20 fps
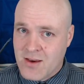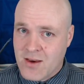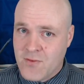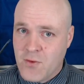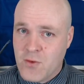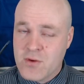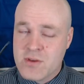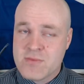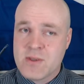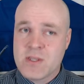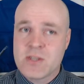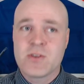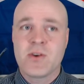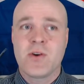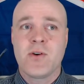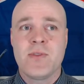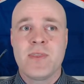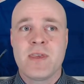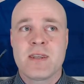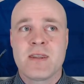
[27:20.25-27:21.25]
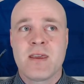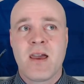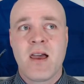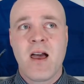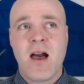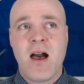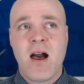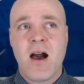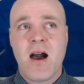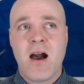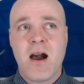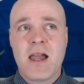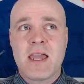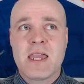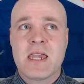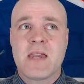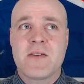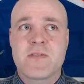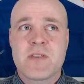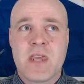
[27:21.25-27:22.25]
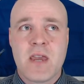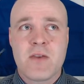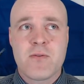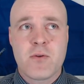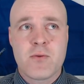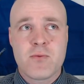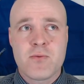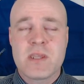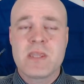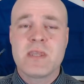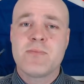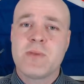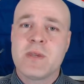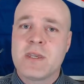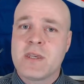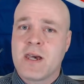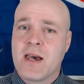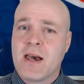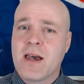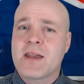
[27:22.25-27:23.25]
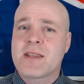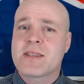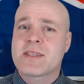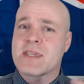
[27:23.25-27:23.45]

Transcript: I've always been told that I have to have a really big heart